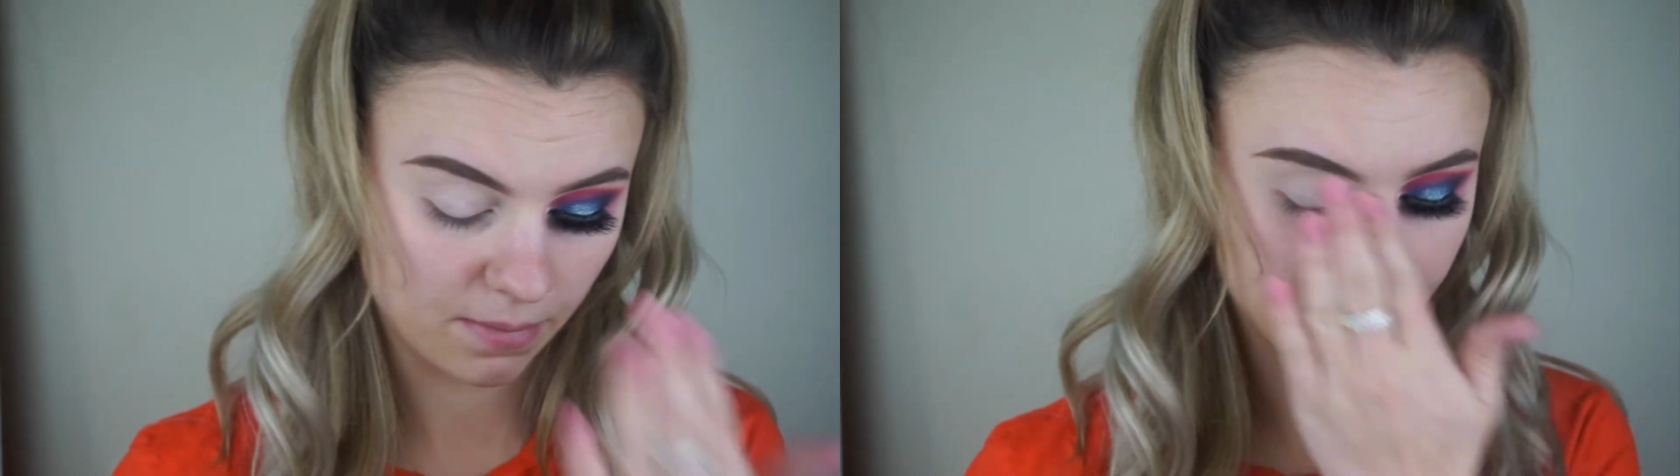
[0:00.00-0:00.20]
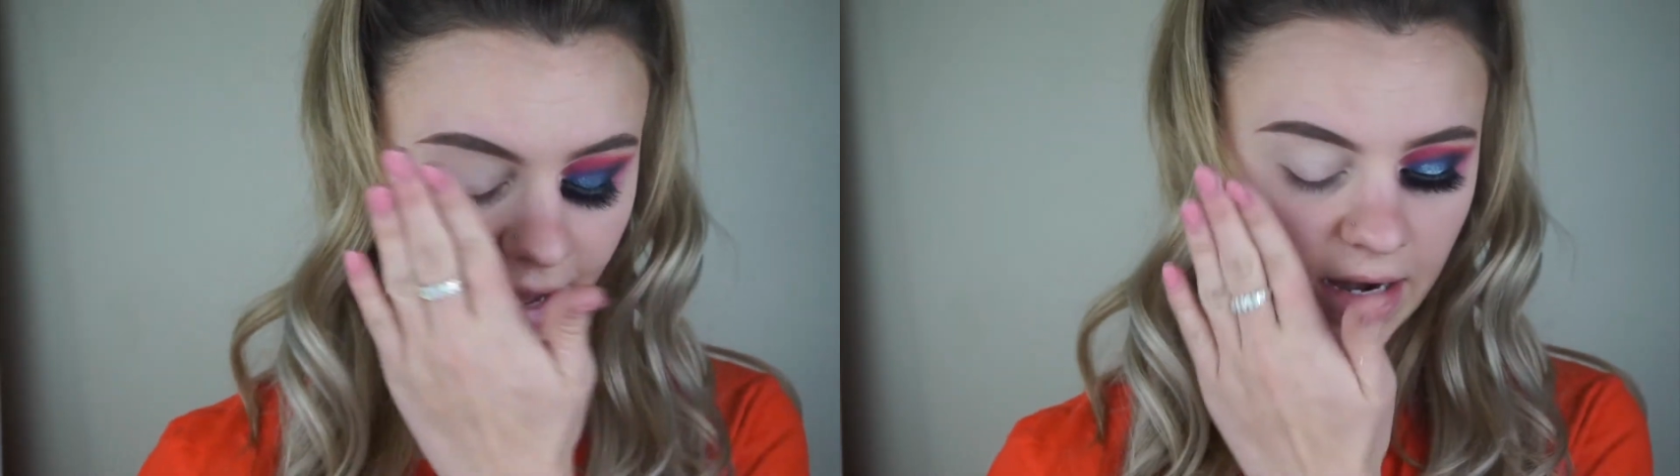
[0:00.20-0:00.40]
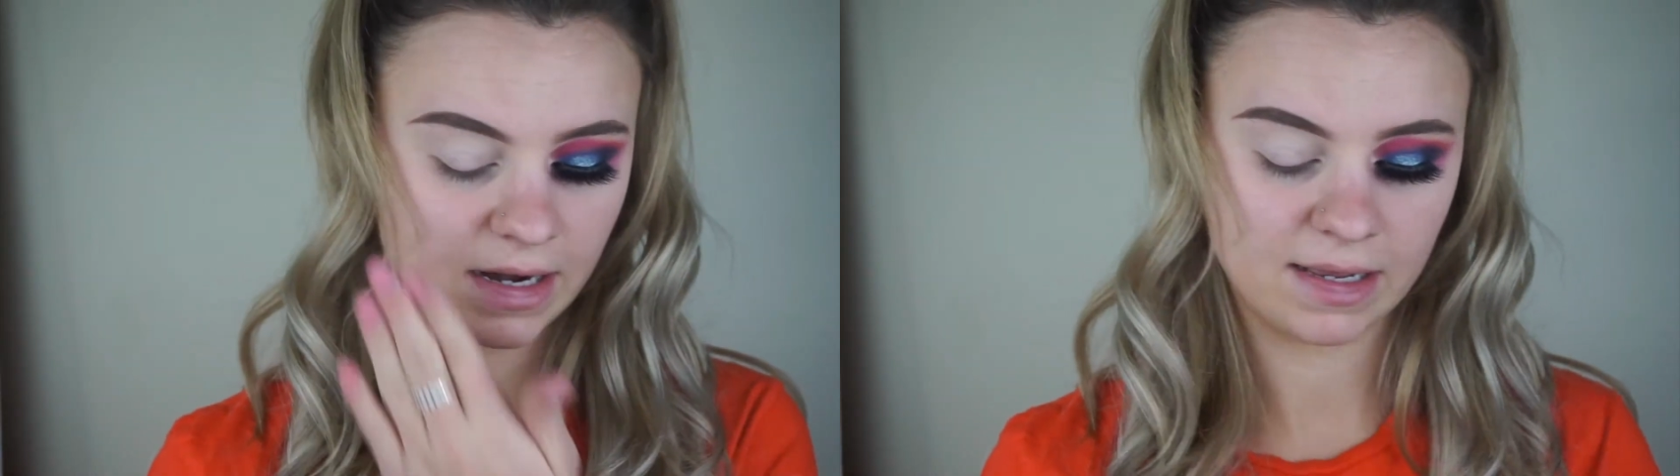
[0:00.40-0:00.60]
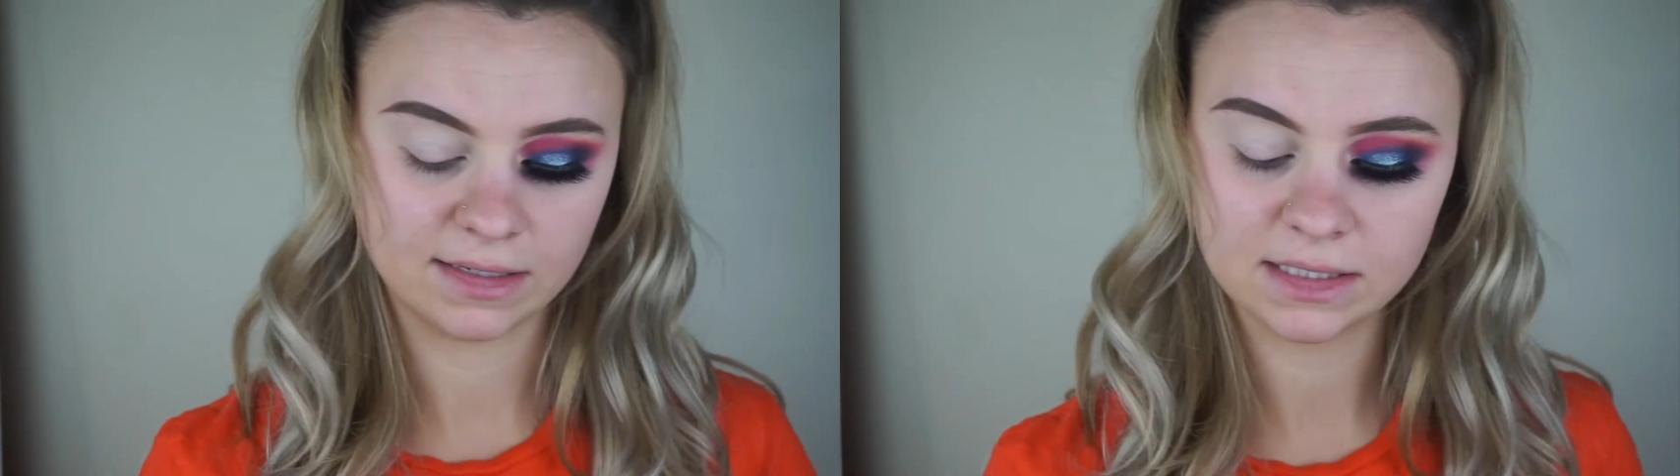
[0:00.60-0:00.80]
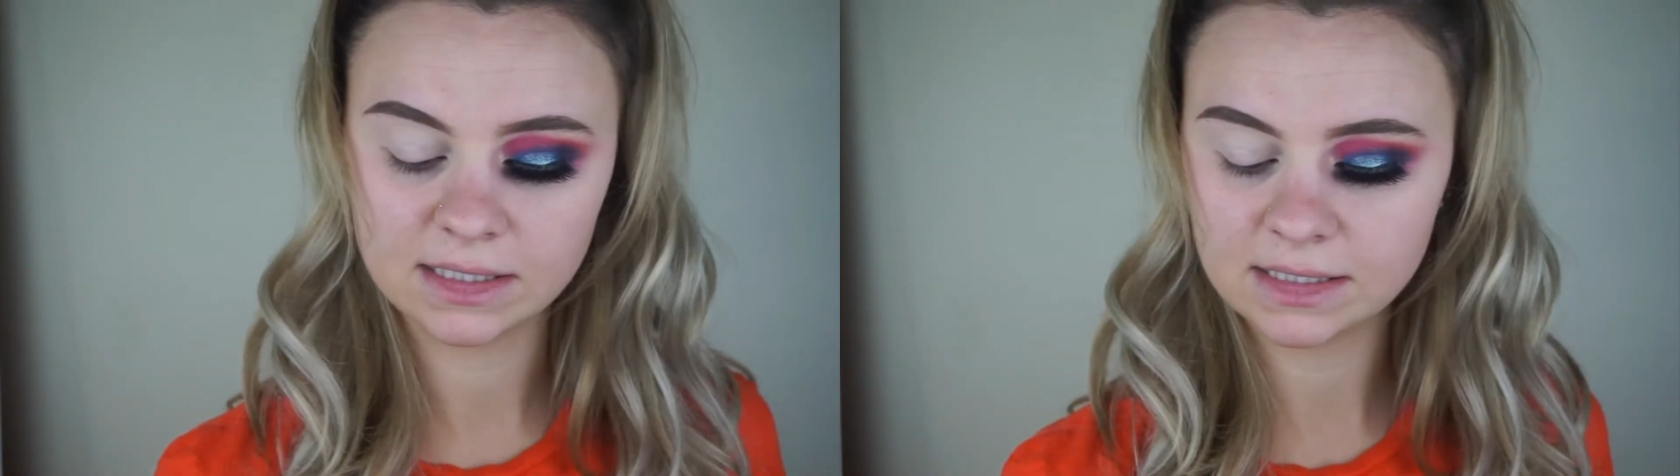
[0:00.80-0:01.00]
patted
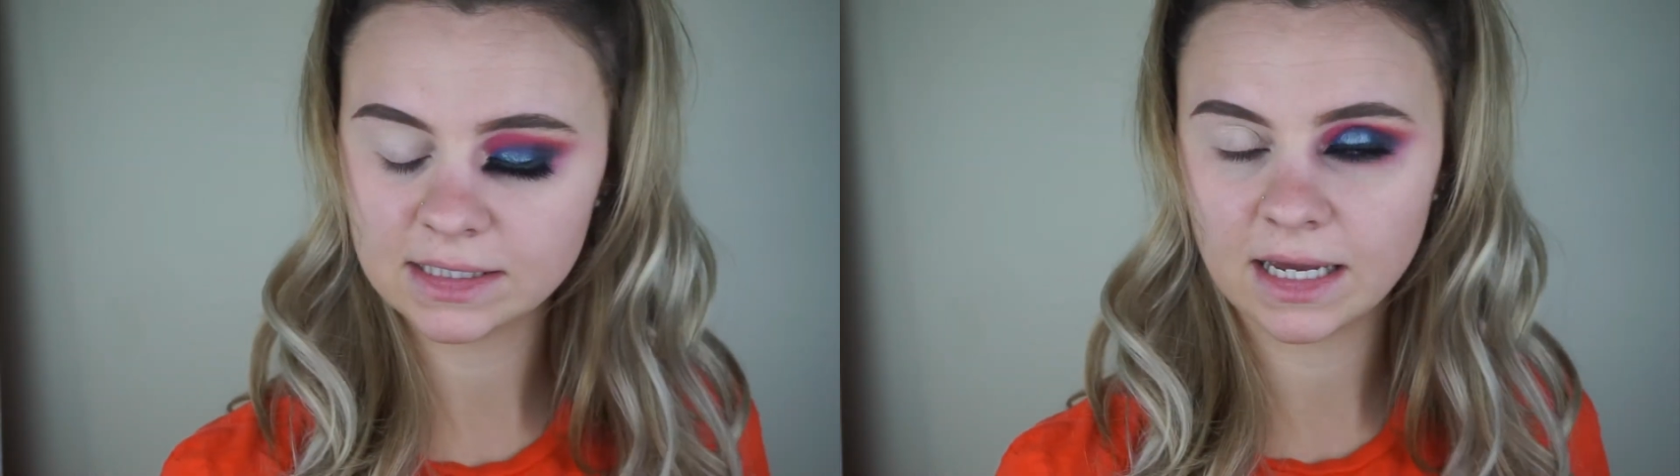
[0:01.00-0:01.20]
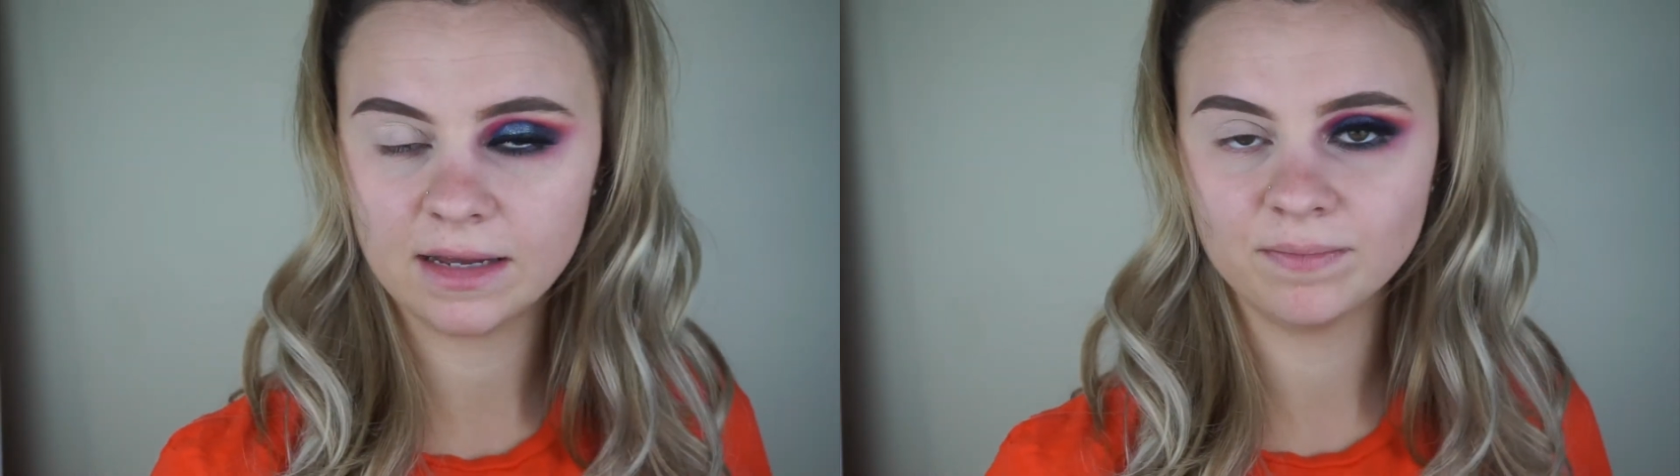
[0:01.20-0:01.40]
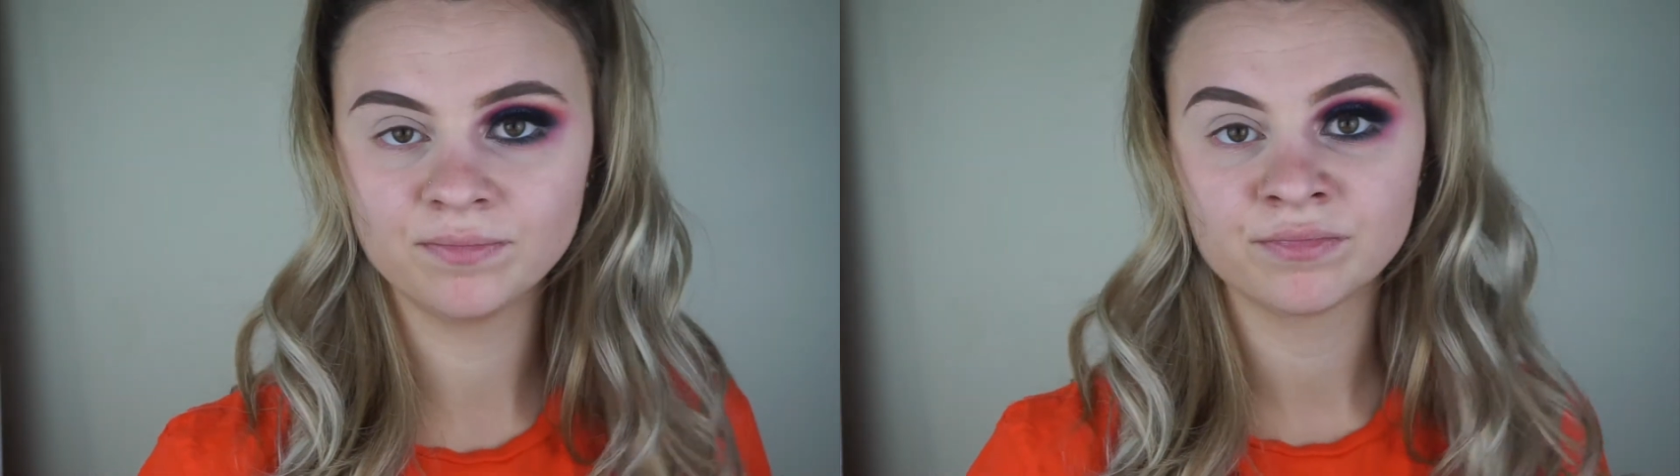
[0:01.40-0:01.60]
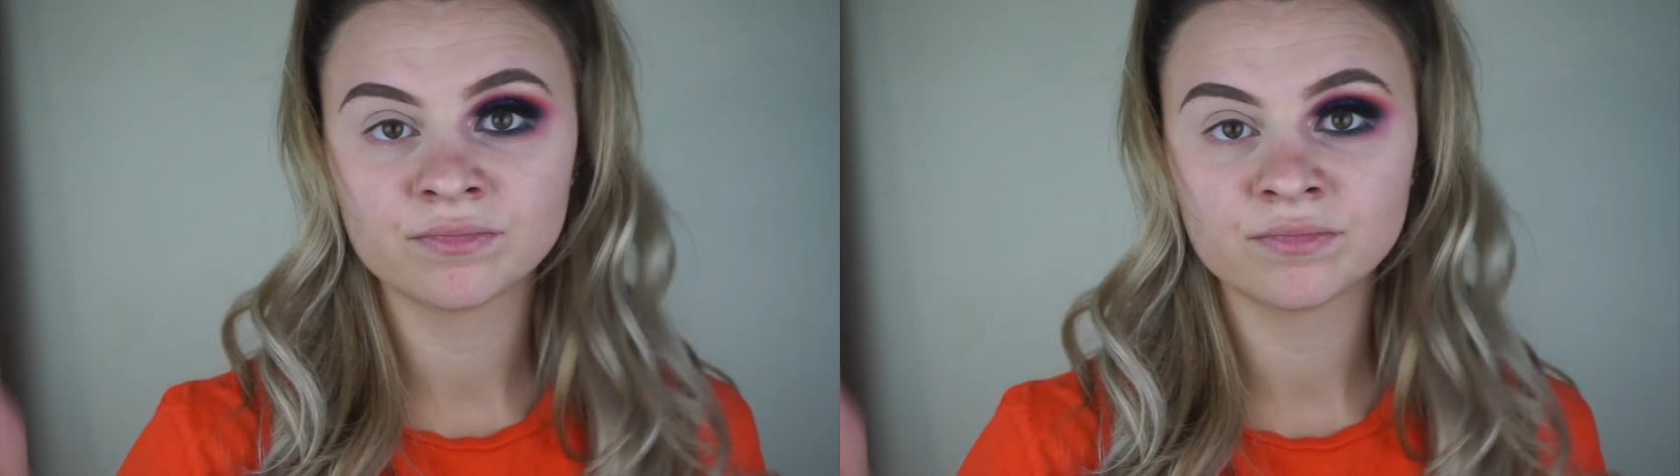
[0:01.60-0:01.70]
into the skin.